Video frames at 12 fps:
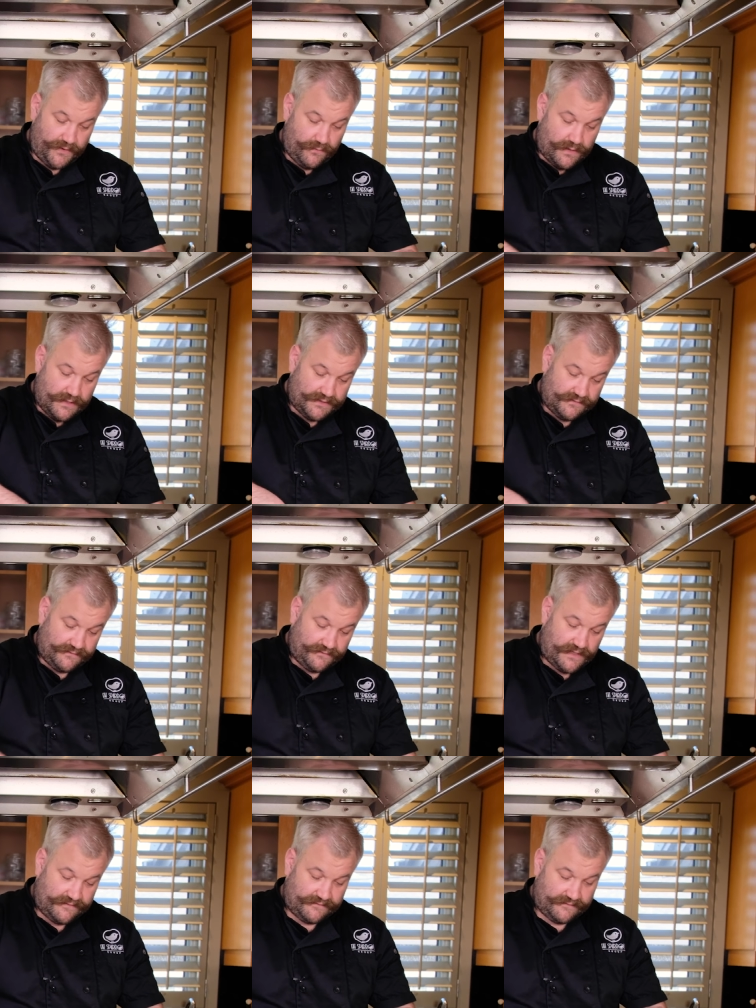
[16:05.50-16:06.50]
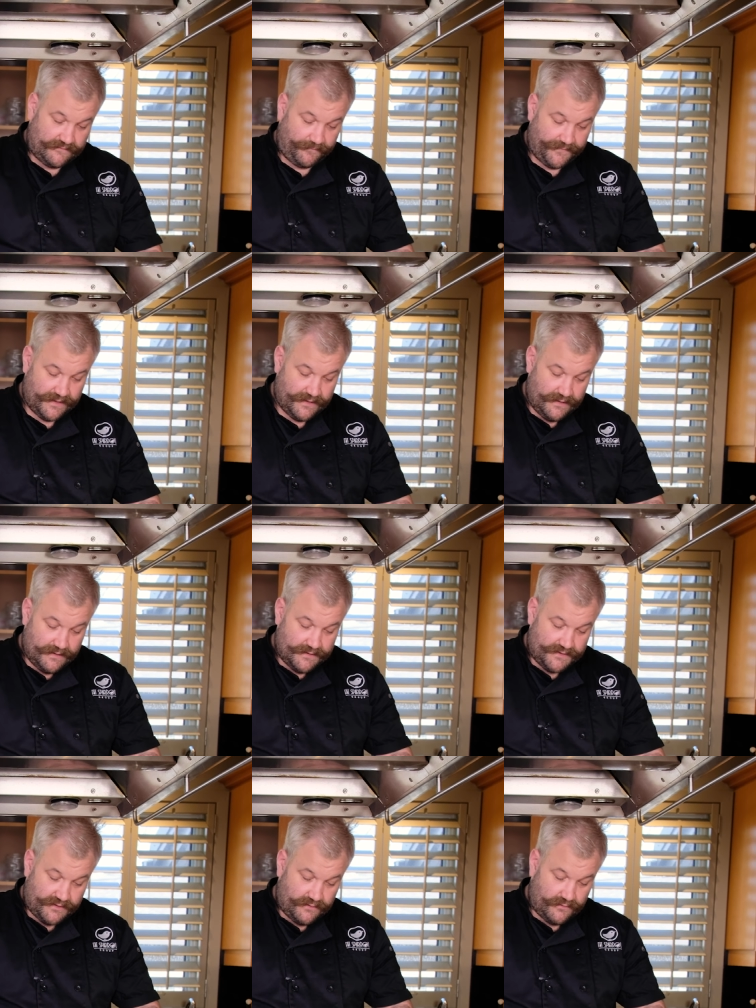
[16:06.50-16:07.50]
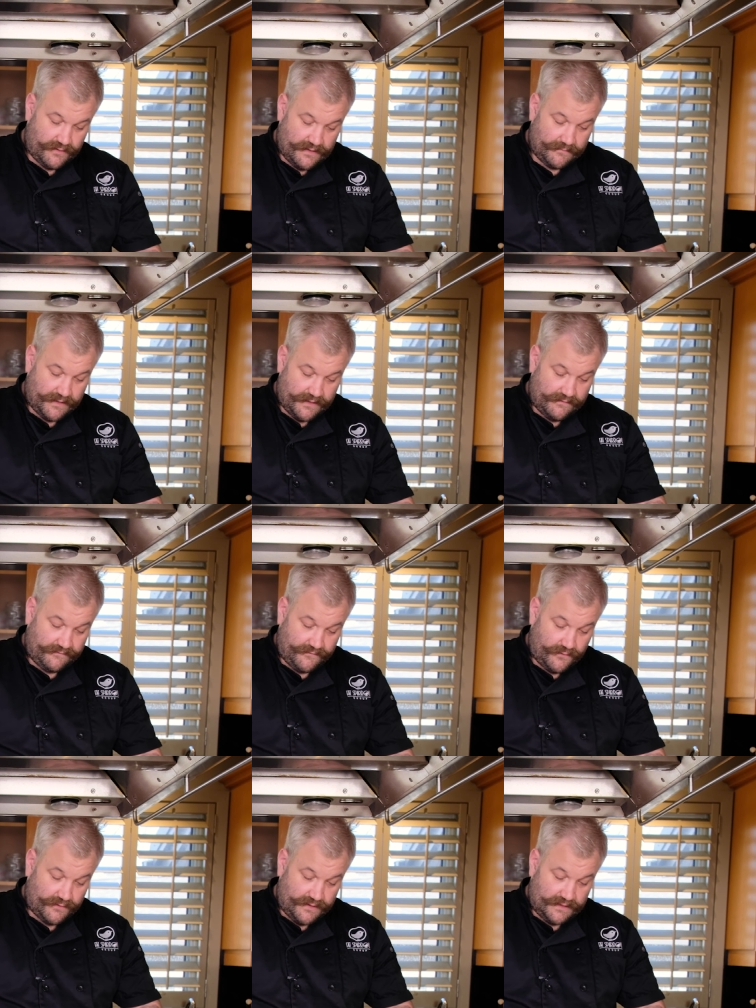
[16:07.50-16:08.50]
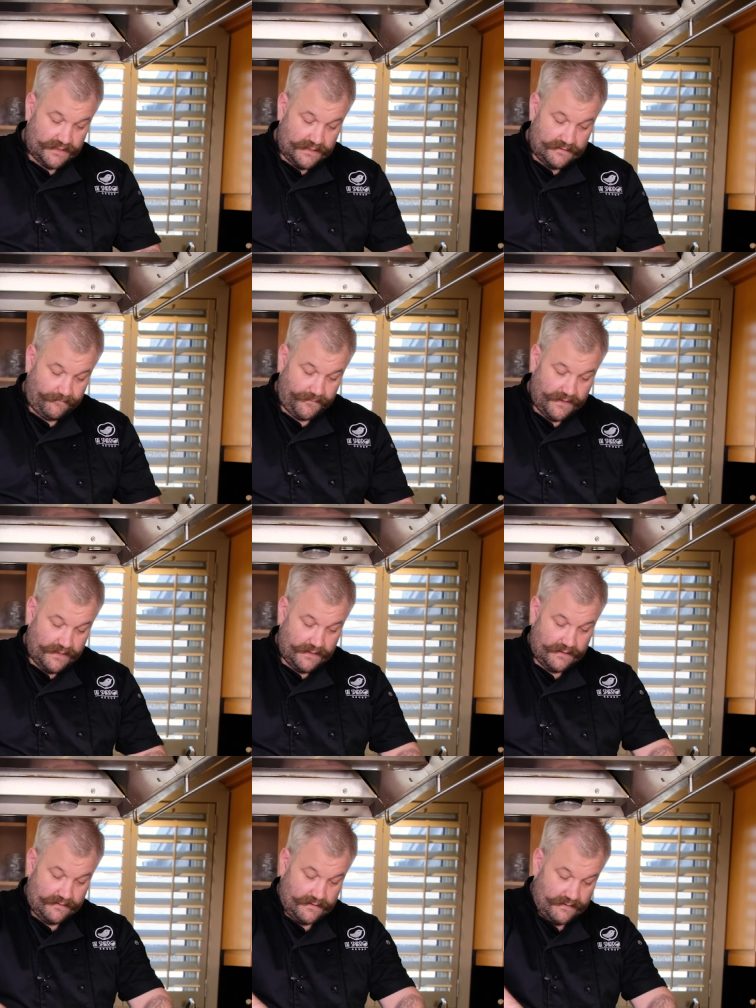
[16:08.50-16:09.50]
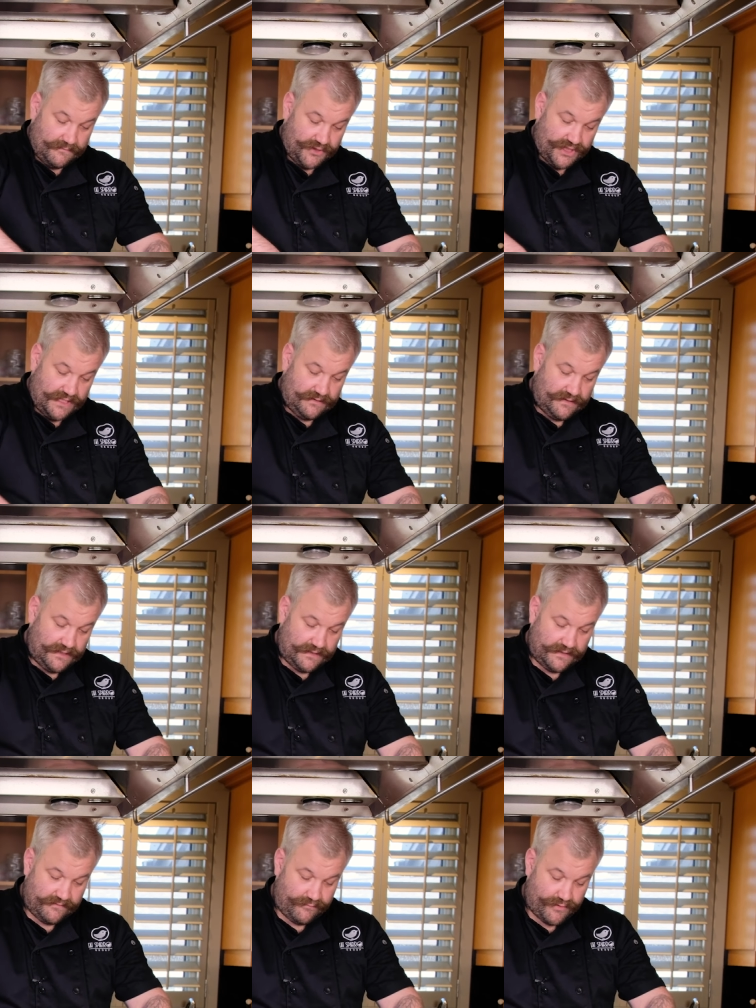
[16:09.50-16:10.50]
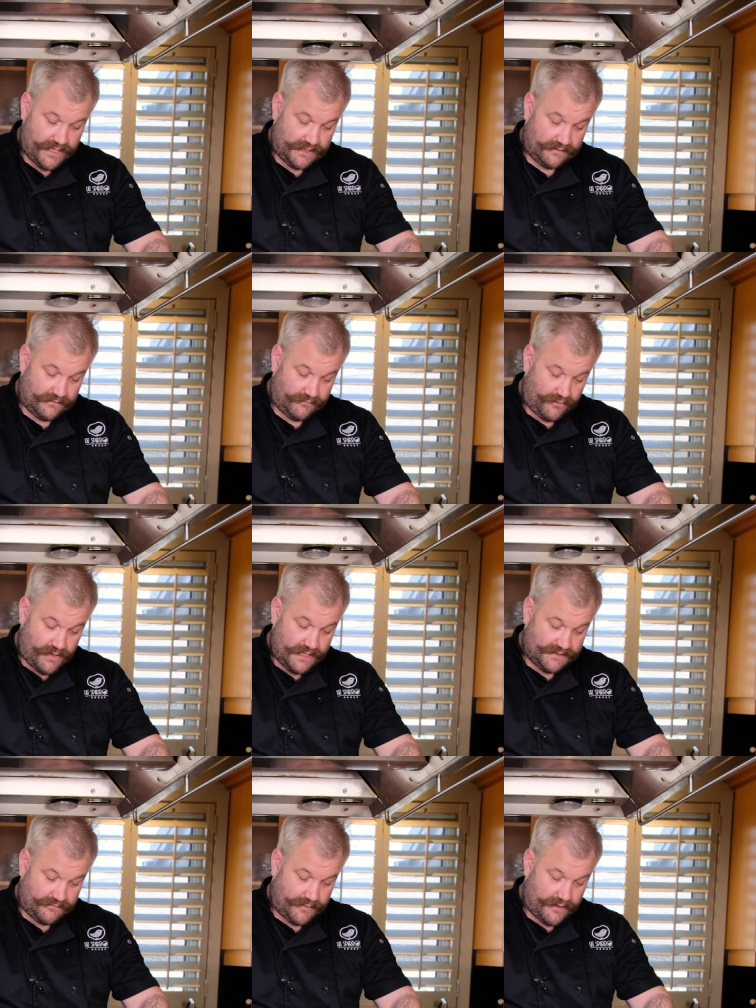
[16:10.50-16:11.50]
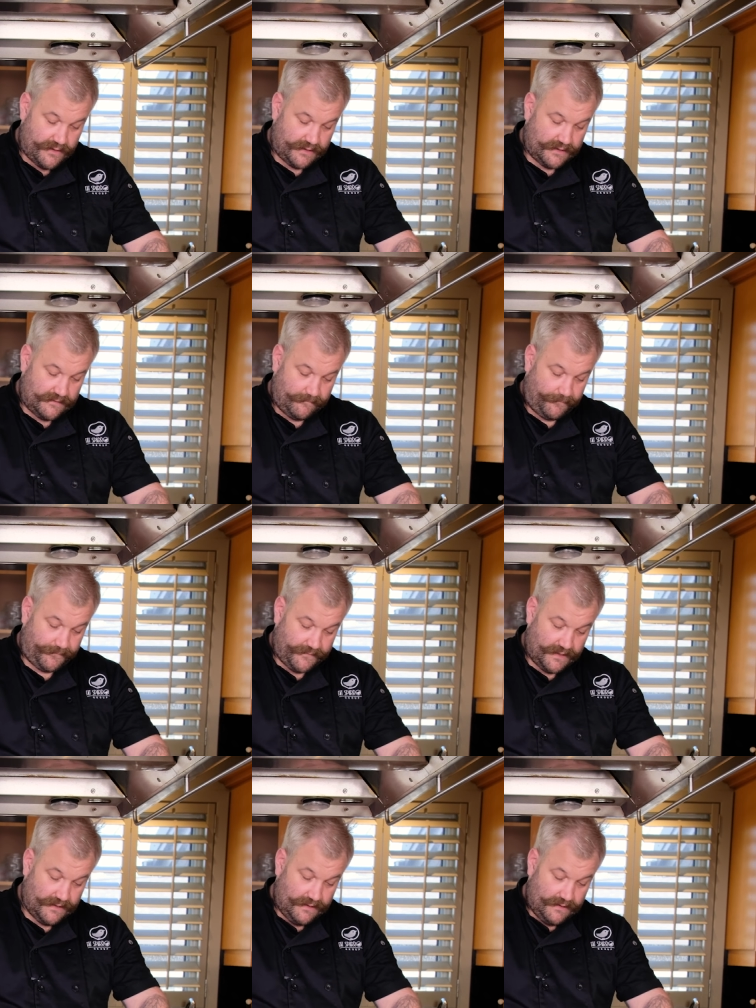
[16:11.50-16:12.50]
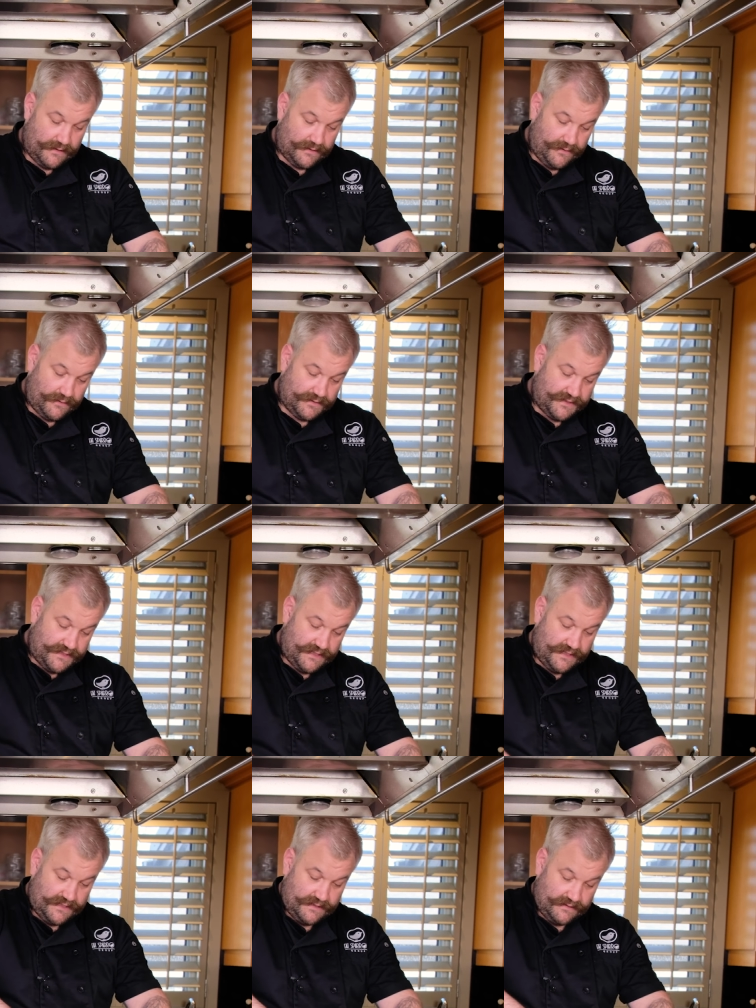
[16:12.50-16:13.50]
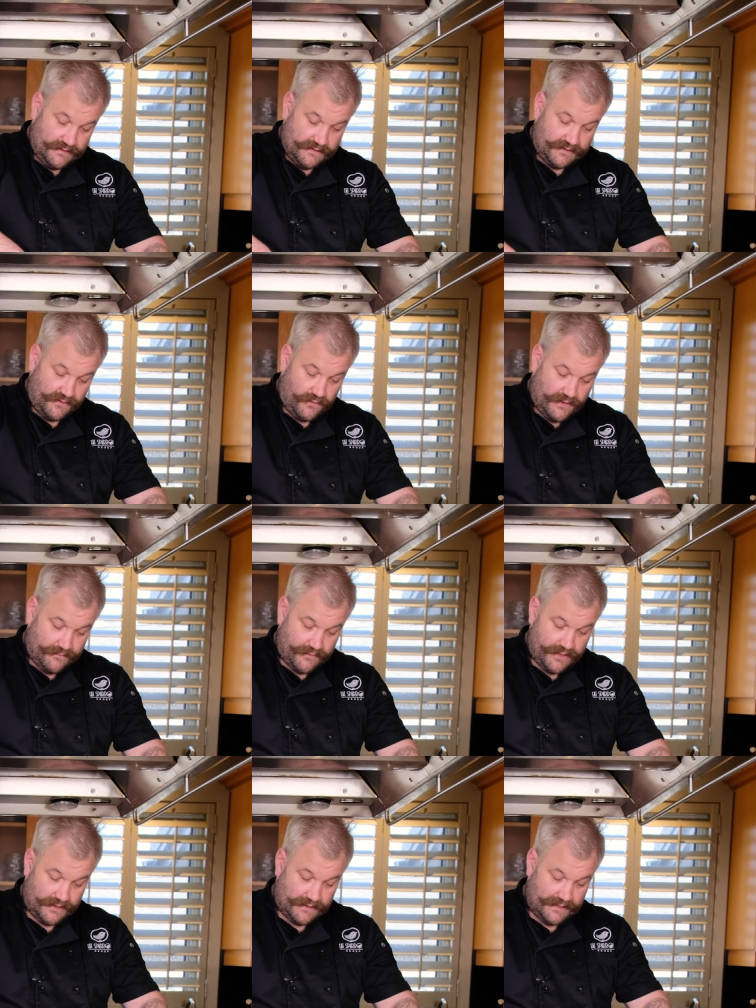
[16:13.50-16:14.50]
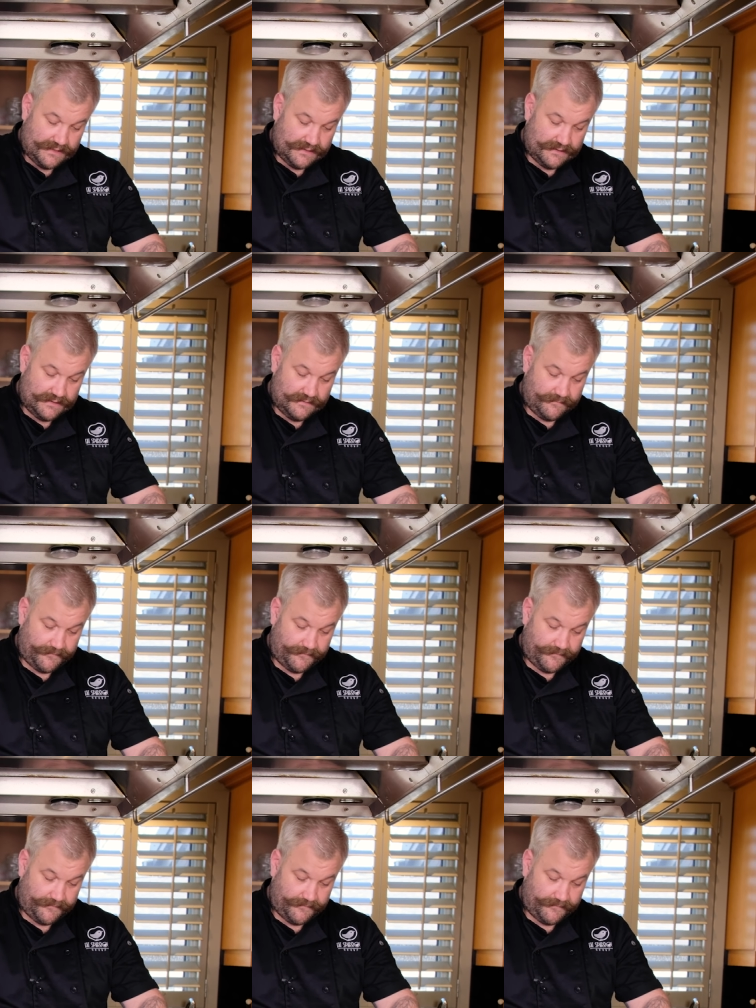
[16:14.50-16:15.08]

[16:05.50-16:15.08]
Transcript: You want it to fluff. So I'm kind of folding it, and then I'm gently kind of breaking the grains apart again. And you can see it's cooperating nicely,